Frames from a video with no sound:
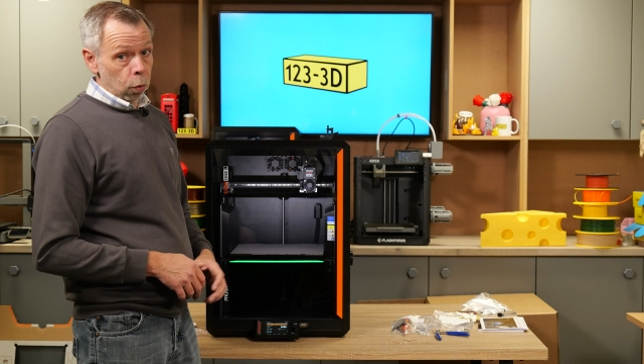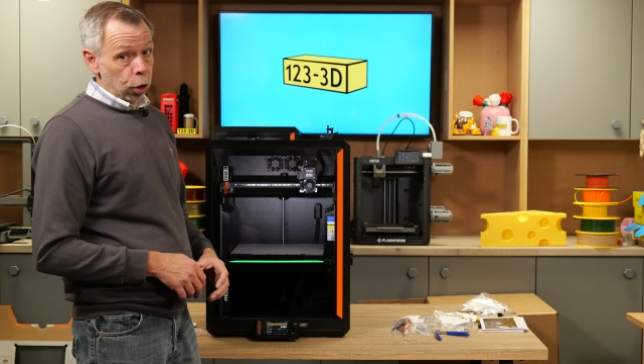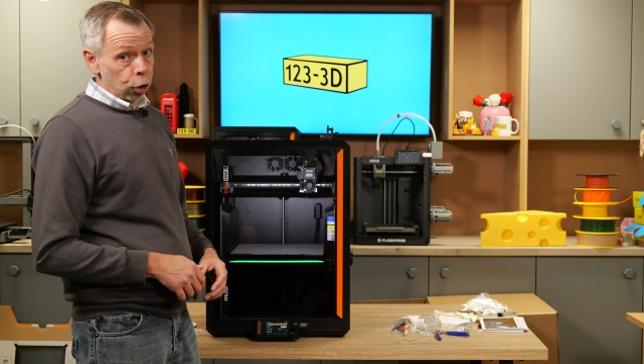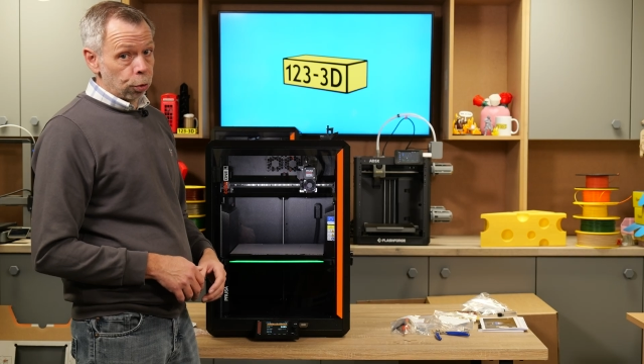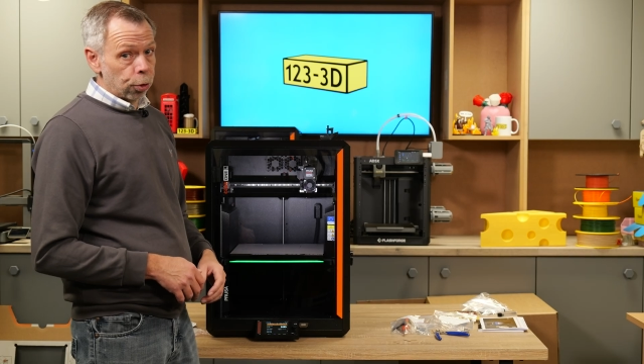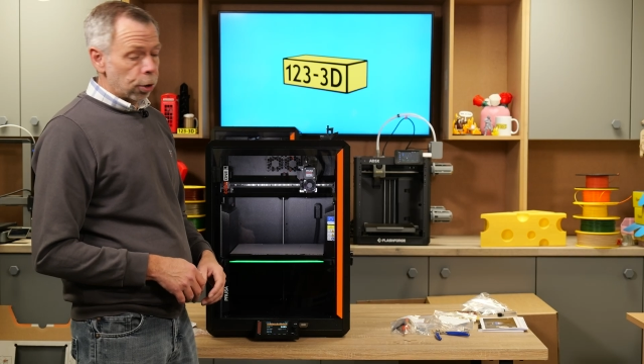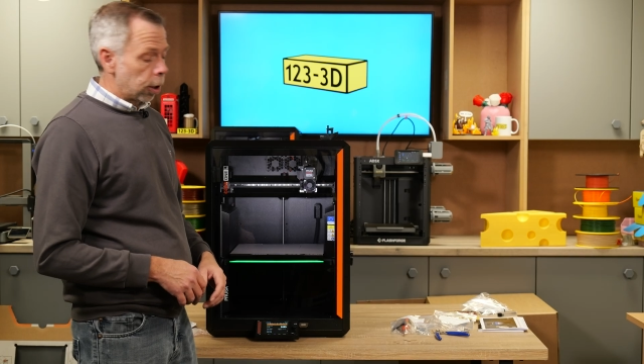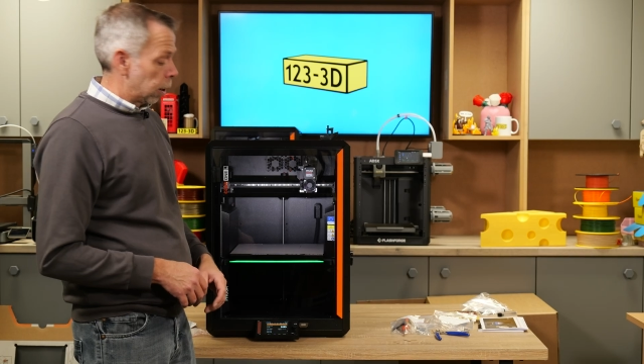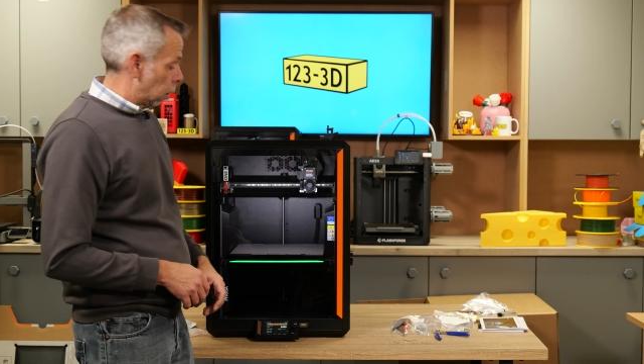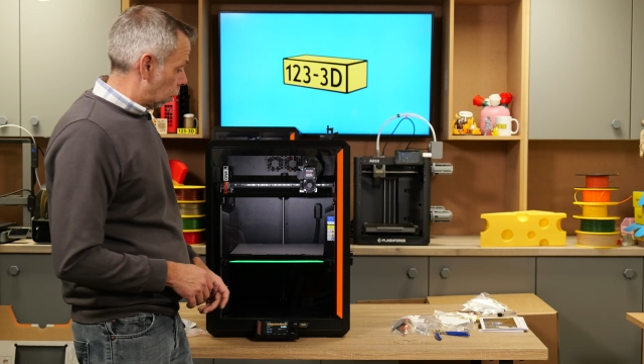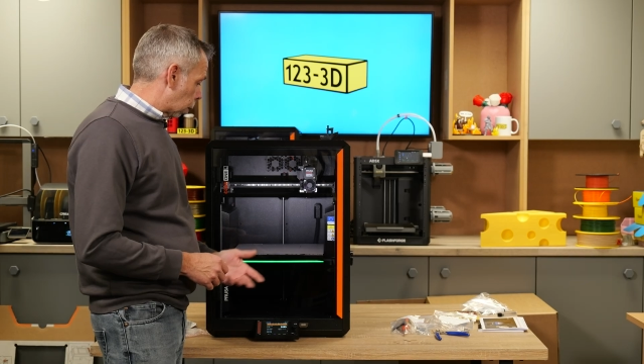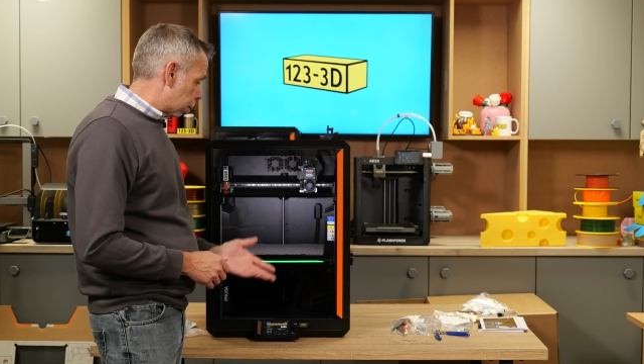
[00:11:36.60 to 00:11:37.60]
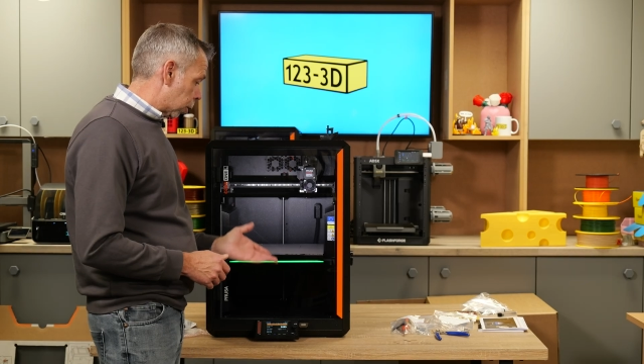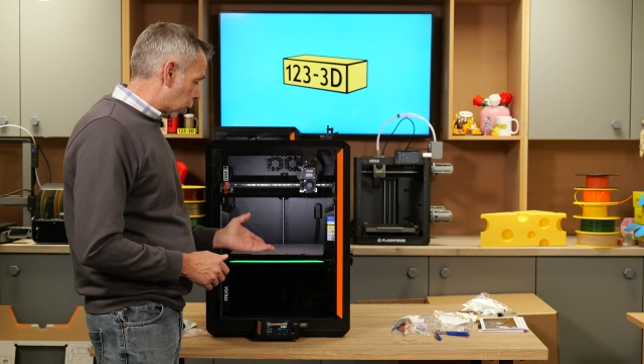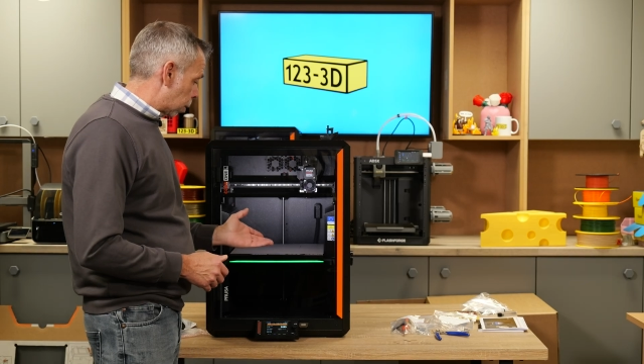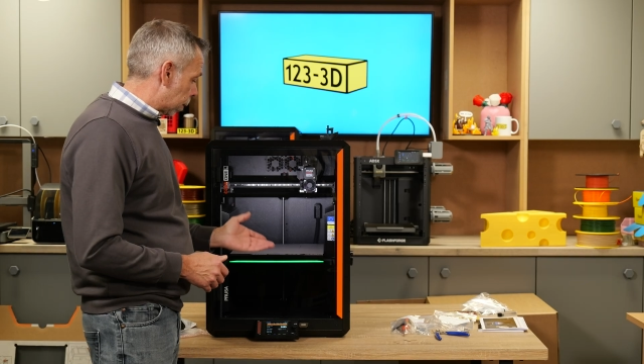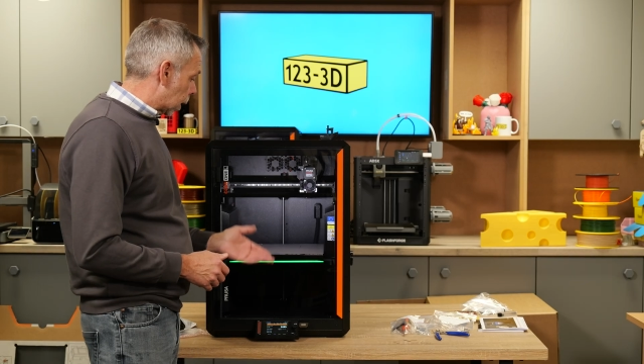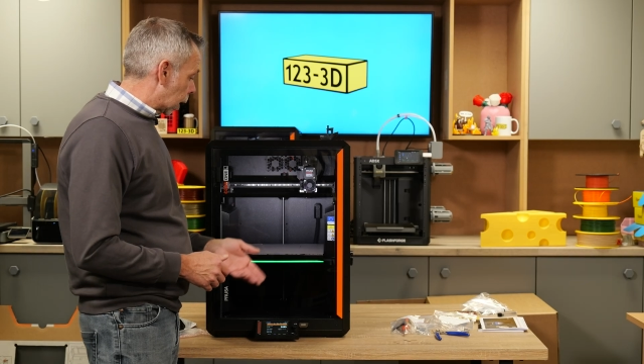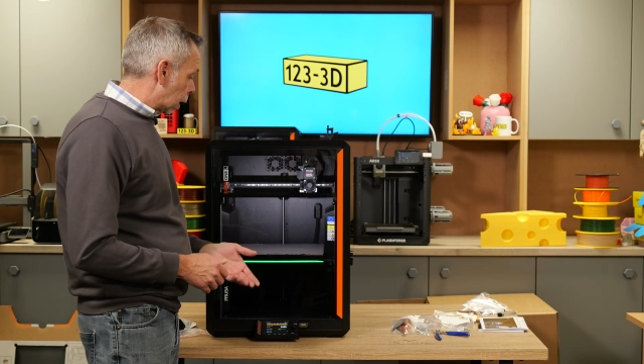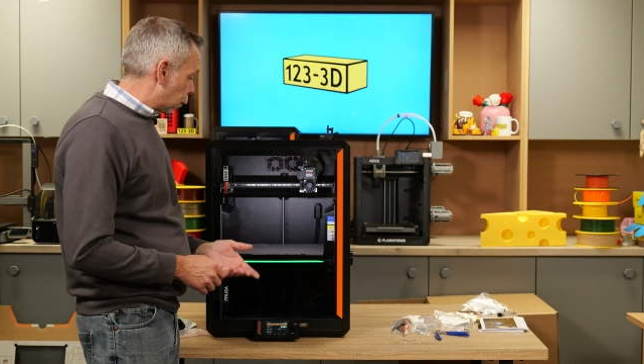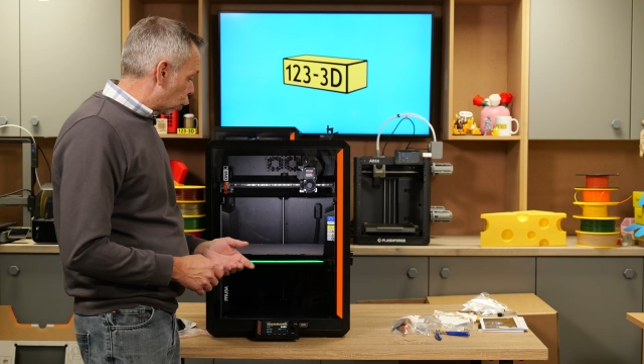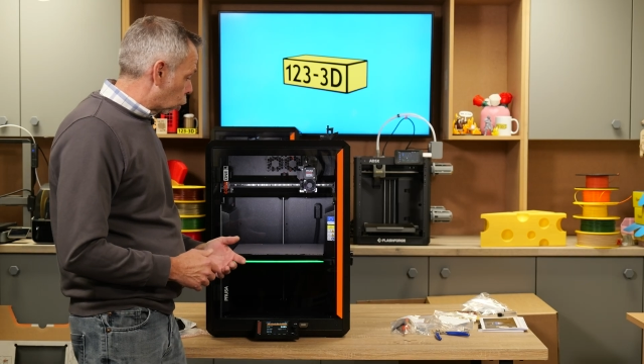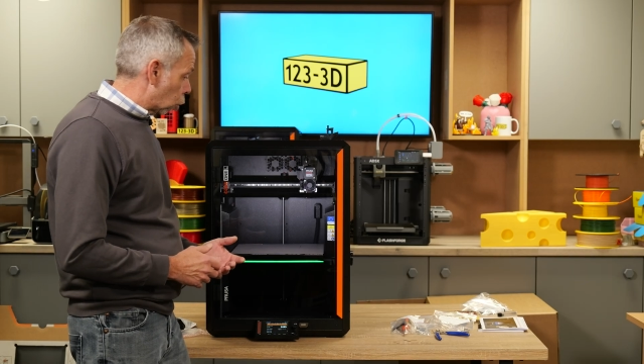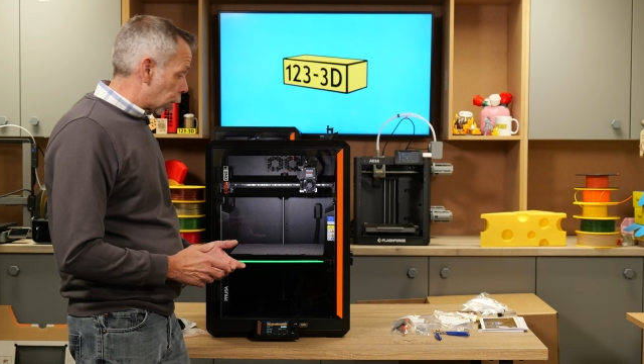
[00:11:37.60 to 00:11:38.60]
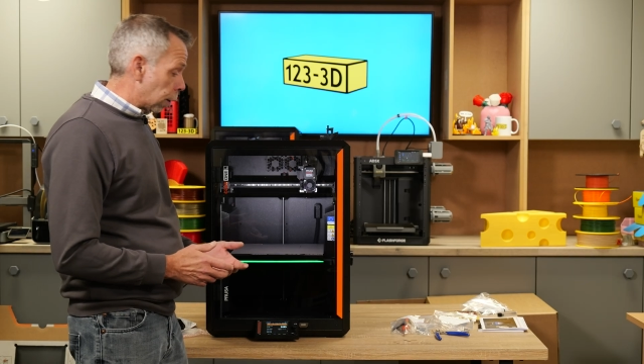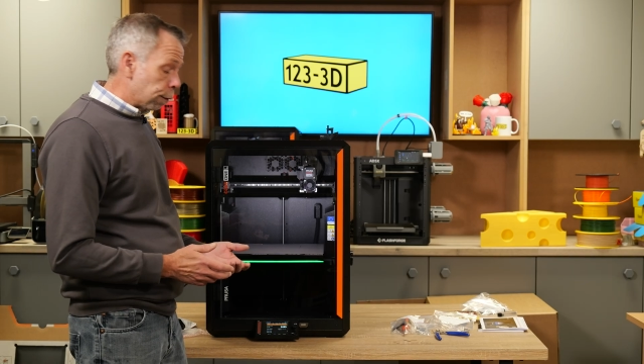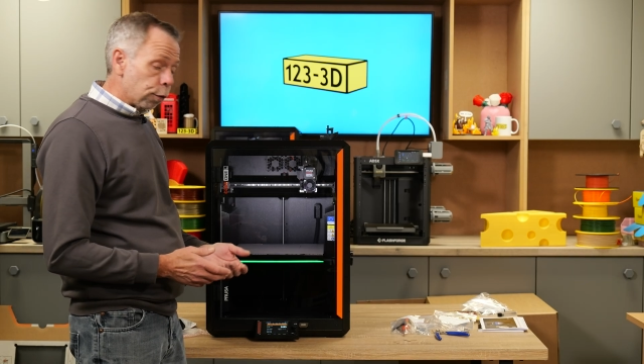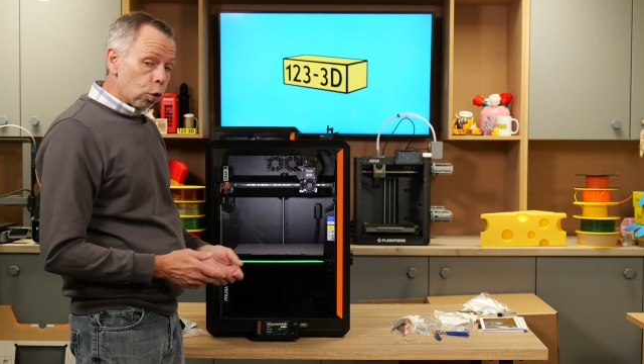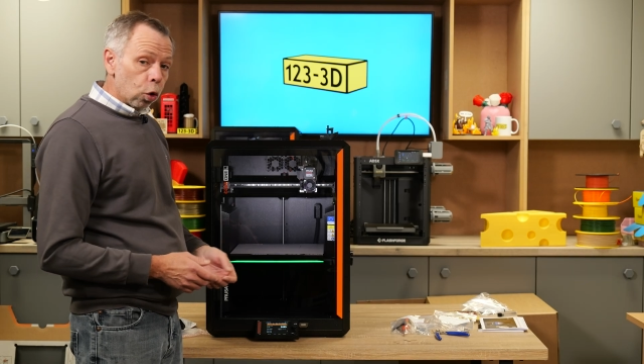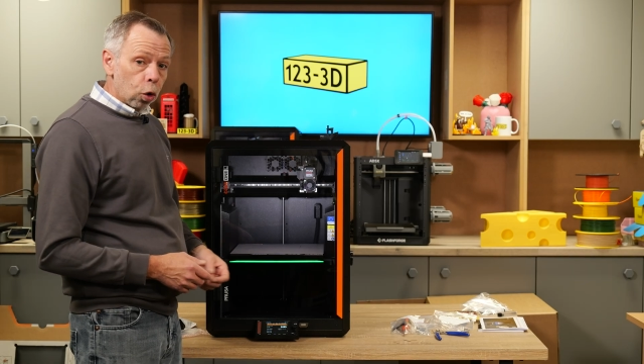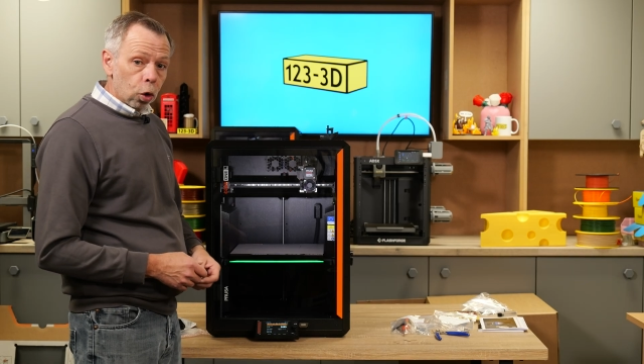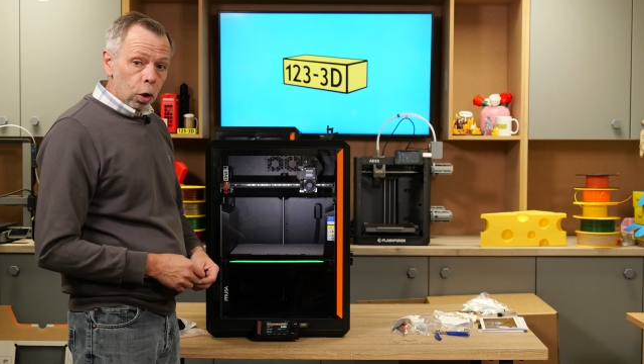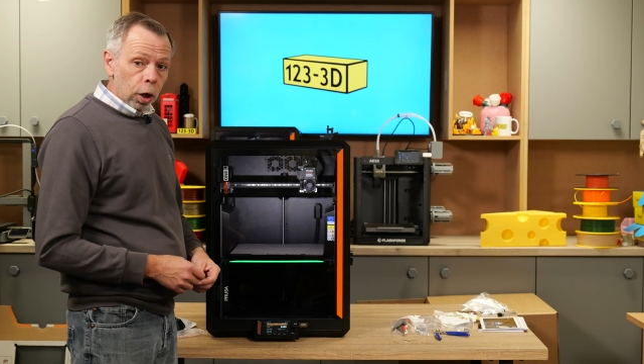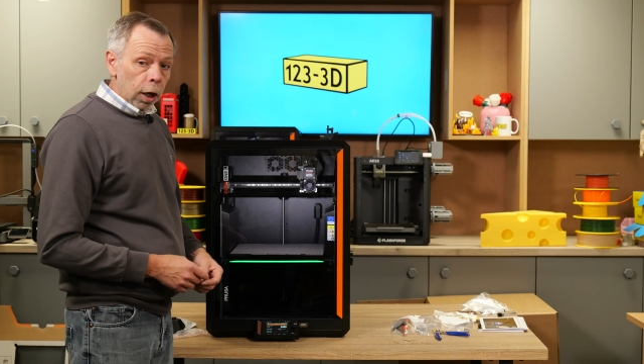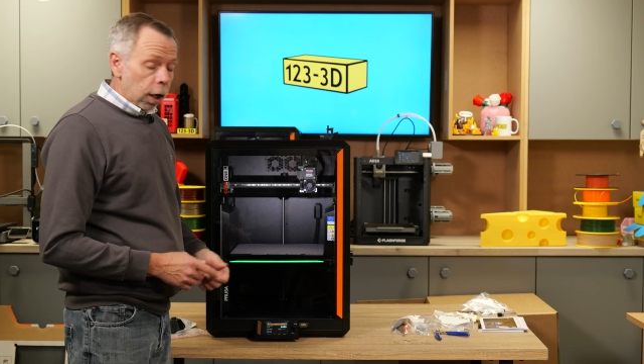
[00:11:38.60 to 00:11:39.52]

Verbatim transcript: We shall see. But typically if you're looking for